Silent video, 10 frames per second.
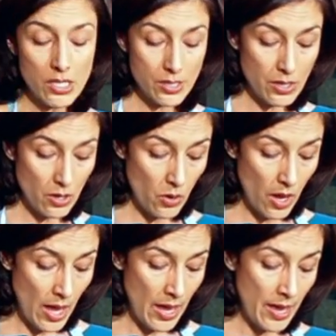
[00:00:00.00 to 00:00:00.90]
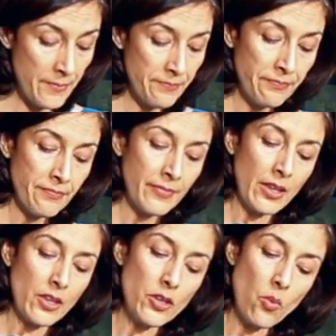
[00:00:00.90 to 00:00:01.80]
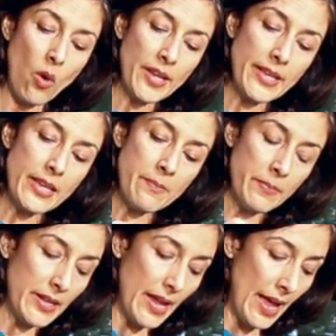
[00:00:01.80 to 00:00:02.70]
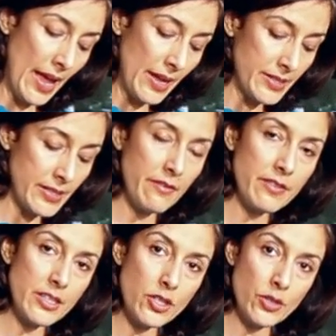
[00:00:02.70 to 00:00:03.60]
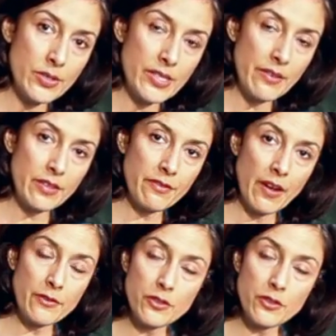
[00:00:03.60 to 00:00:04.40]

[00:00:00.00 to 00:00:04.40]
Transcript: So you want to keep it at 72 to 75